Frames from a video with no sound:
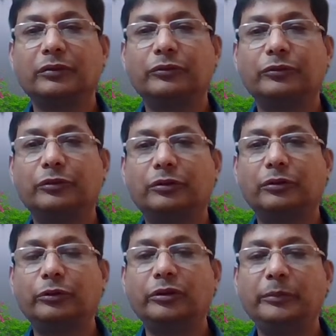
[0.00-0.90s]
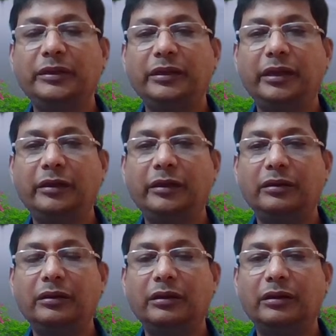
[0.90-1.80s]
So we'll meet again
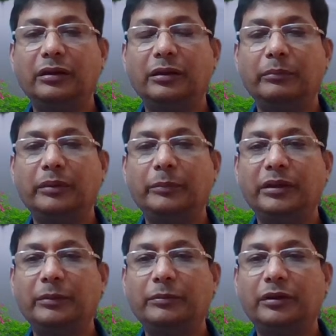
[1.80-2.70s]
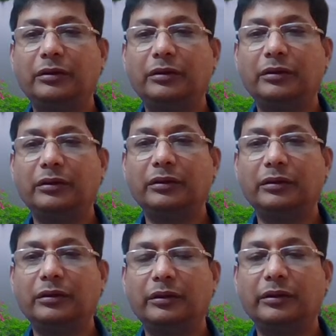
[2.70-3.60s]
maybe after
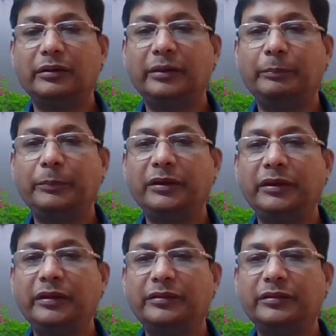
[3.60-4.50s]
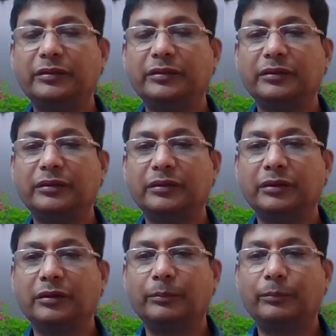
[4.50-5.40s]
10-15 days
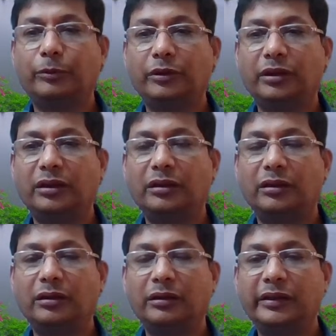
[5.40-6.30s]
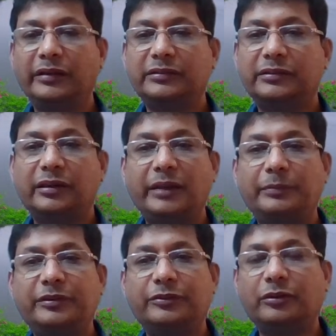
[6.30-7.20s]
for the next live
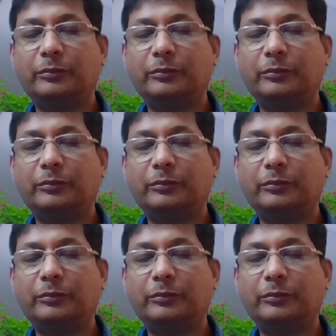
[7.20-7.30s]
session of